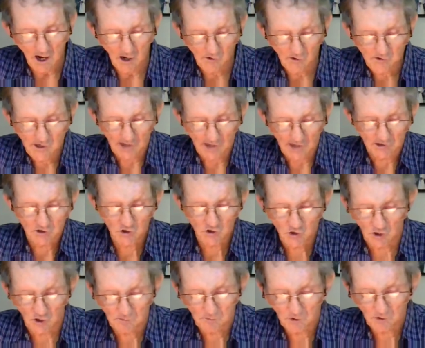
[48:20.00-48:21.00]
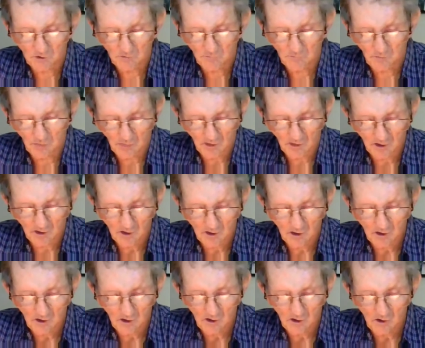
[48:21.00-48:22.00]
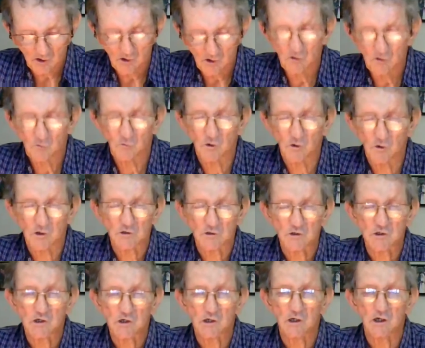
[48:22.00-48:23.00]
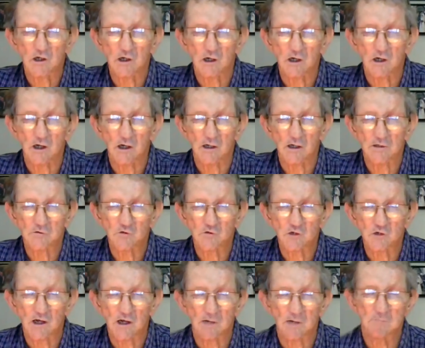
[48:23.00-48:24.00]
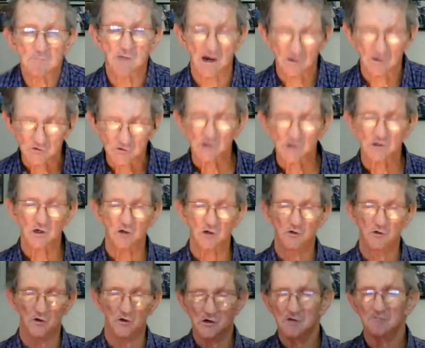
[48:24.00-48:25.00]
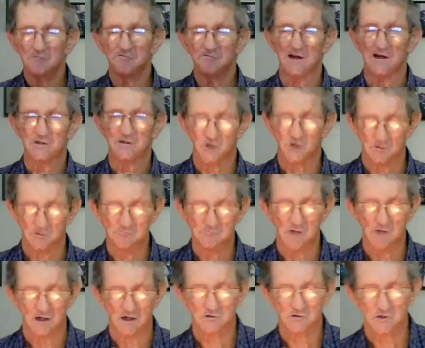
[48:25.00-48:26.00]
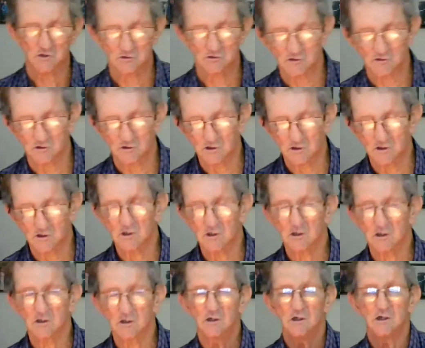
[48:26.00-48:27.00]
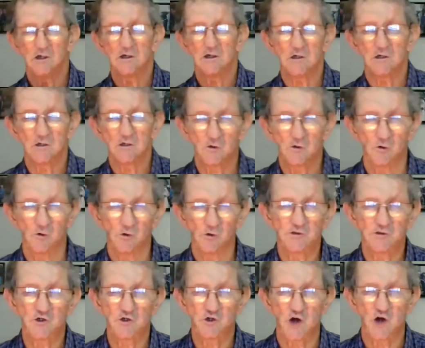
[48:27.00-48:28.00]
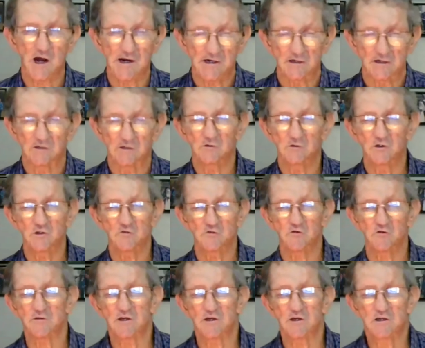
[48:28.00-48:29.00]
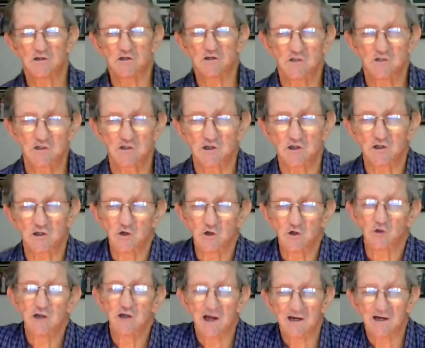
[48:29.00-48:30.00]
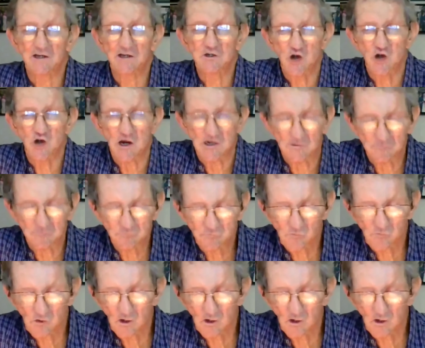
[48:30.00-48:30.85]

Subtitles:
Our next stop was, it was a mountain, a long flat-top mountain called the Train, because from the distance it looked like a train.